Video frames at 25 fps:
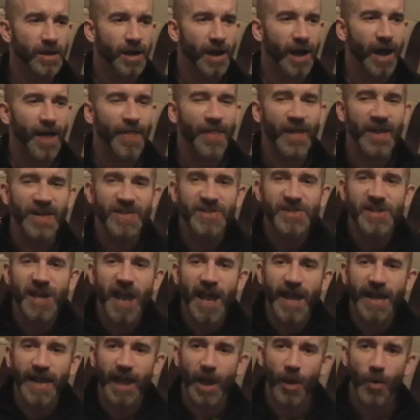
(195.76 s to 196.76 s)
and then
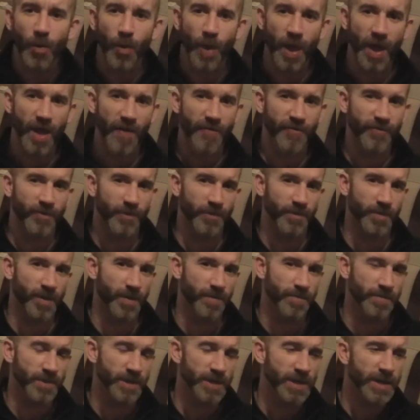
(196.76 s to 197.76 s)
take it away from
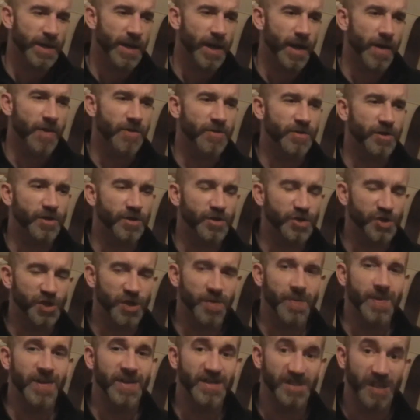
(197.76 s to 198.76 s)
them. And
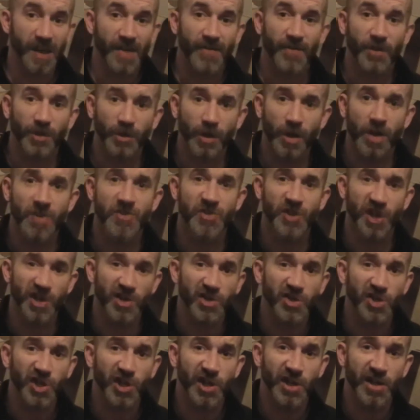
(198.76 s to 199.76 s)
Jimmy Savile
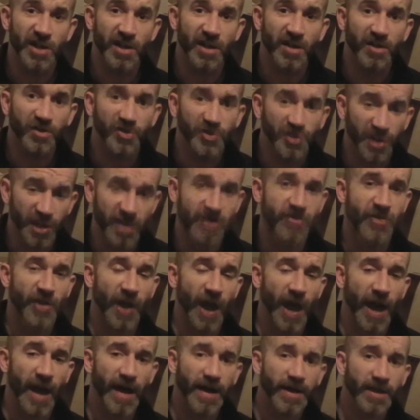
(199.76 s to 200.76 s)
essentially did
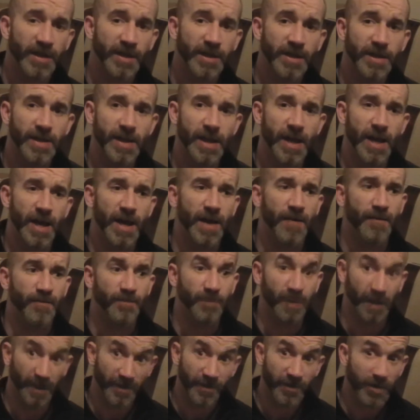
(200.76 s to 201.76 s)
that
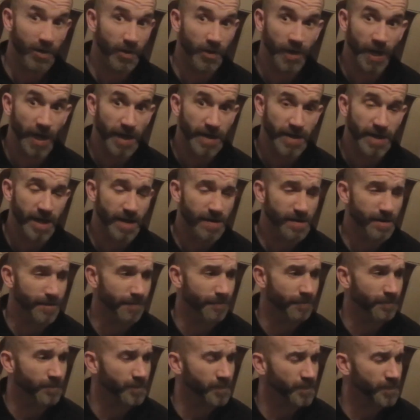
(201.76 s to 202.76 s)
in the United Kingdom.
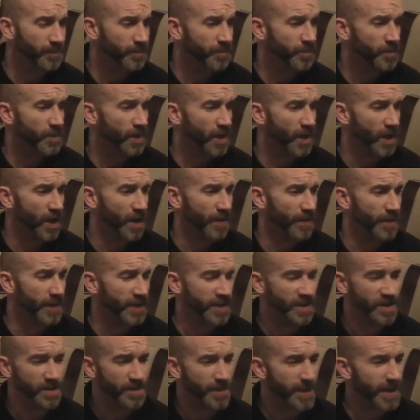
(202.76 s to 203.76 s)

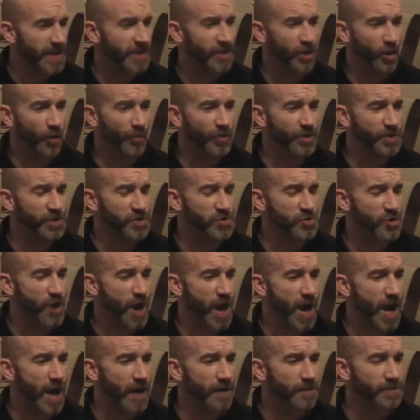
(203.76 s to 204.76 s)
He committed all these
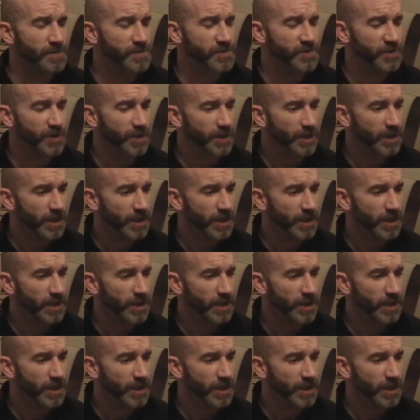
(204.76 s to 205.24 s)
crimes